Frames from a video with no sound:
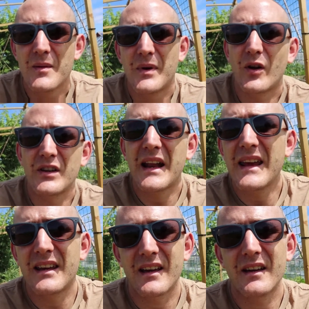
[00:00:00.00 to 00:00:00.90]
But on an
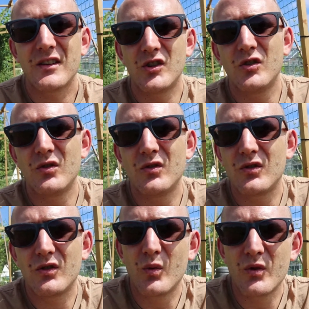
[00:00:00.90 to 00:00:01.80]
acre,
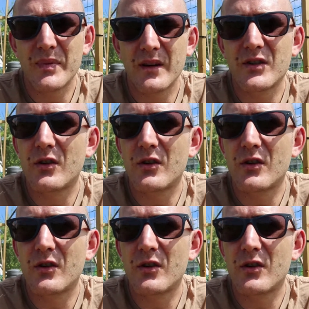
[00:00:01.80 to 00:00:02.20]
you wouldn't be able to